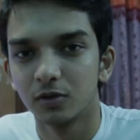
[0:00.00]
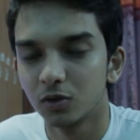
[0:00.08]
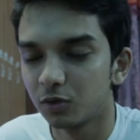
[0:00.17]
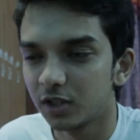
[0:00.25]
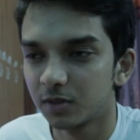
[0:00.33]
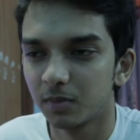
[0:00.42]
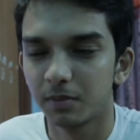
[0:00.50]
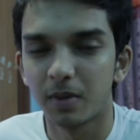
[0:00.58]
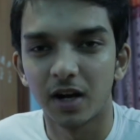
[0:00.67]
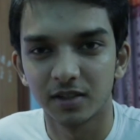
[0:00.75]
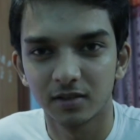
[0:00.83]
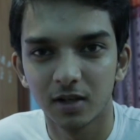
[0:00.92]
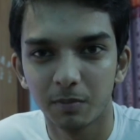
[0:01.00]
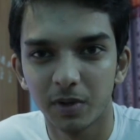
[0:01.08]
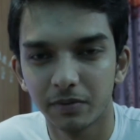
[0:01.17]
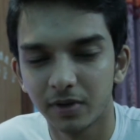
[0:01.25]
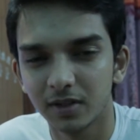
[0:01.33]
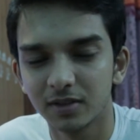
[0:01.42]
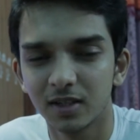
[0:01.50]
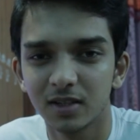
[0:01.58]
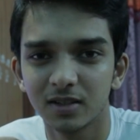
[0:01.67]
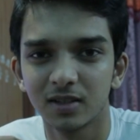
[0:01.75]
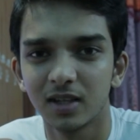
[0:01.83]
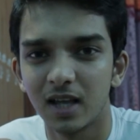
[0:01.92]
So this is my personal
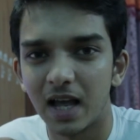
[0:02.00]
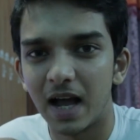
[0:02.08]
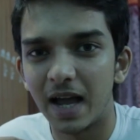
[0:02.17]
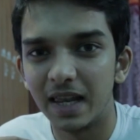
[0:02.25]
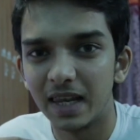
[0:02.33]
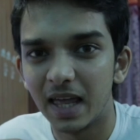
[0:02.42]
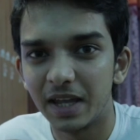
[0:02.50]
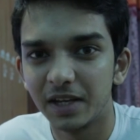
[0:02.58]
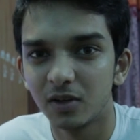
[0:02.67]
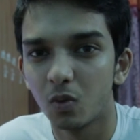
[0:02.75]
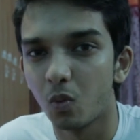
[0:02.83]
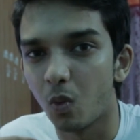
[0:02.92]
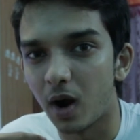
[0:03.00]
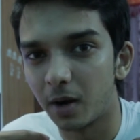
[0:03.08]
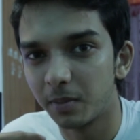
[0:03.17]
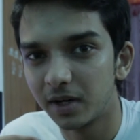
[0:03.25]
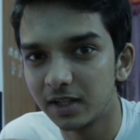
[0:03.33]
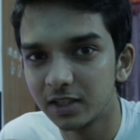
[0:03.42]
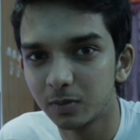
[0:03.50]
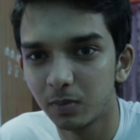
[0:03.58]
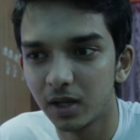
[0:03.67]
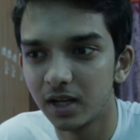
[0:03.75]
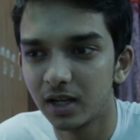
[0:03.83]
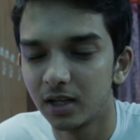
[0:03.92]
preferences. I like warmer
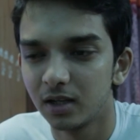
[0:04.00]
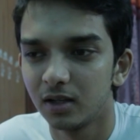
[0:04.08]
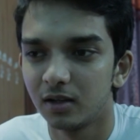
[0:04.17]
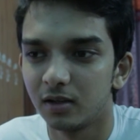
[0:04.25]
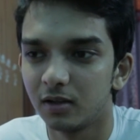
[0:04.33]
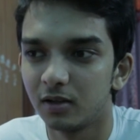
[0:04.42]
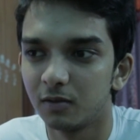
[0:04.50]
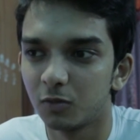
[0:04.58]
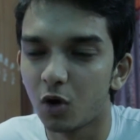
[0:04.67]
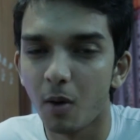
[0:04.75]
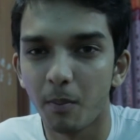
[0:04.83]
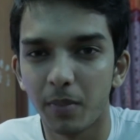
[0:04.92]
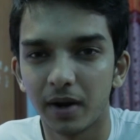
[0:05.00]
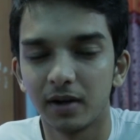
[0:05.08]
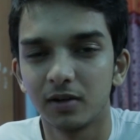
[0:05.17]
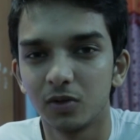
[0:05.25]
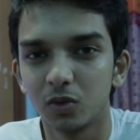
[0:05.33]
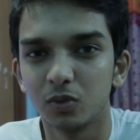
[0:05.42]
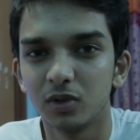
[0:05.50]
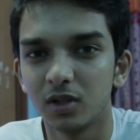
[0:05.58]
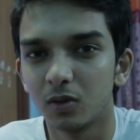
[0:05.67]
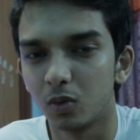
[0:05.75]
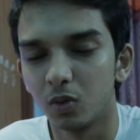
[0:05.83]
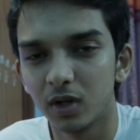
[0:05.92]
display compared to
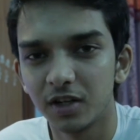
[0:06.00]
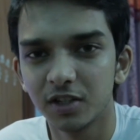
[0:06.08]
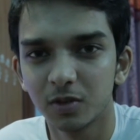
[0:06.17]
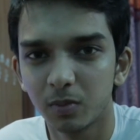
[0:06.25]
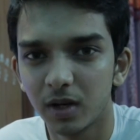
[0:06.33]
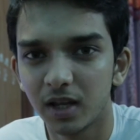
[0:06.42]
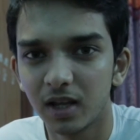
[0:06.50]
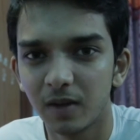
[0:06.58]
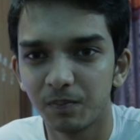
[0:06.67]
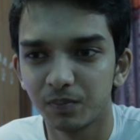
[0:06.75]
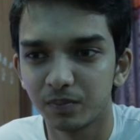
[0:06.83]
the cooler display.